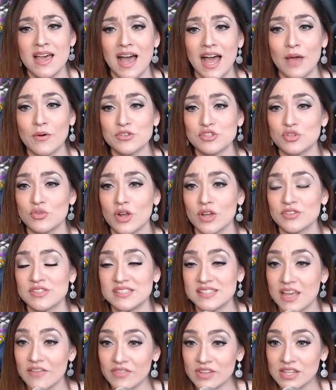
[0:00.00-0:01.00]
I was around
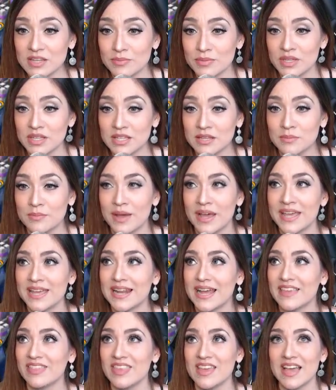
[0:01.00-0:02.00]
70 million might.
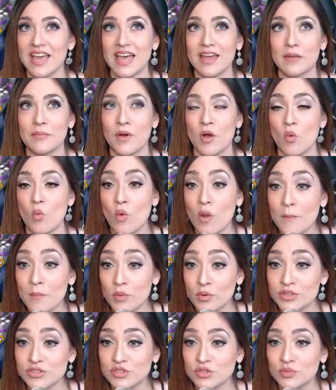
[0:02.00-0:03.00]
I think I had about
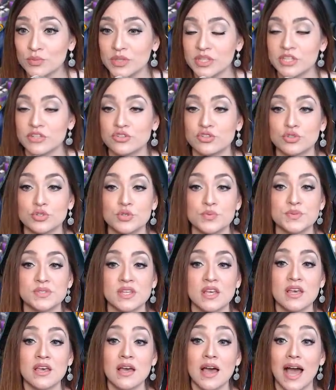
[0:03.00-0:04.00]
1.2 million troops.
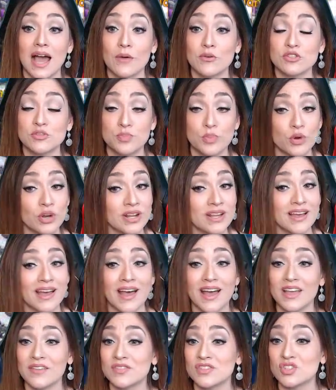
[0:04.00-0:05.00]
I was burning a
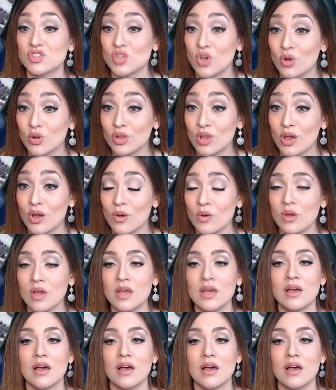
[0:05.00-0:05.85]
hive solo.